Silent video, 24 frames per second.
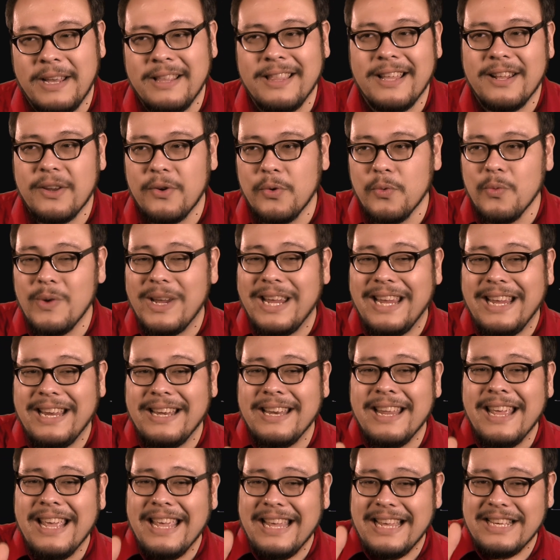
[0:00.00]
being that
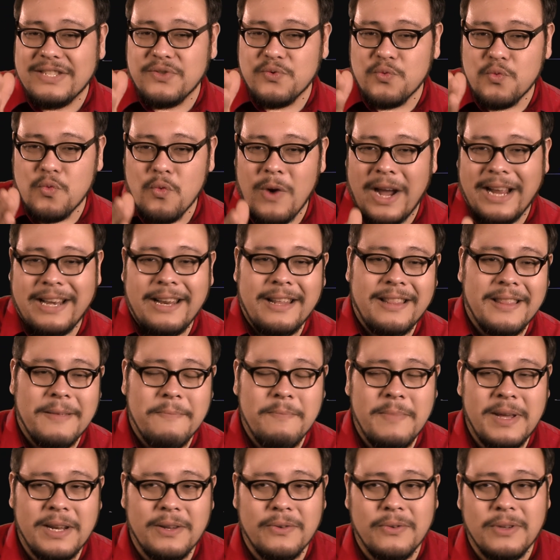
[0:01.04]
green is right in
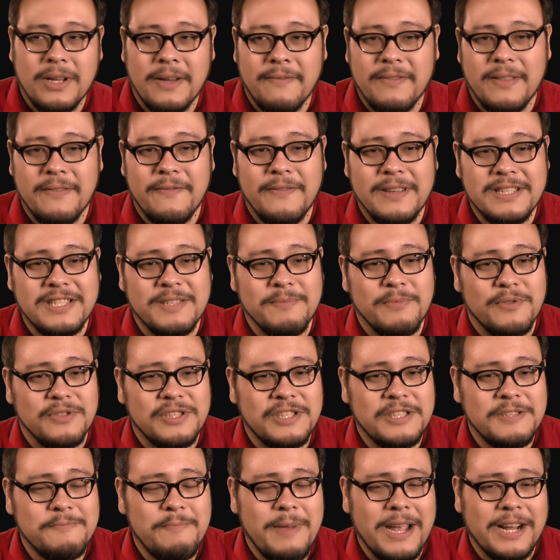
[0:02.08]
the middle of the
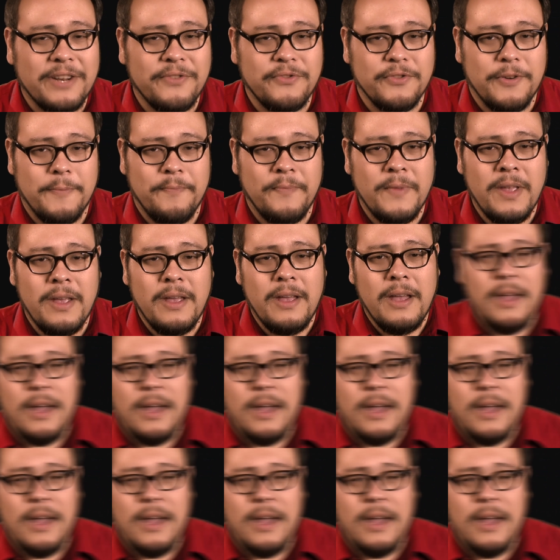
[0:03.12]
visible spectrum.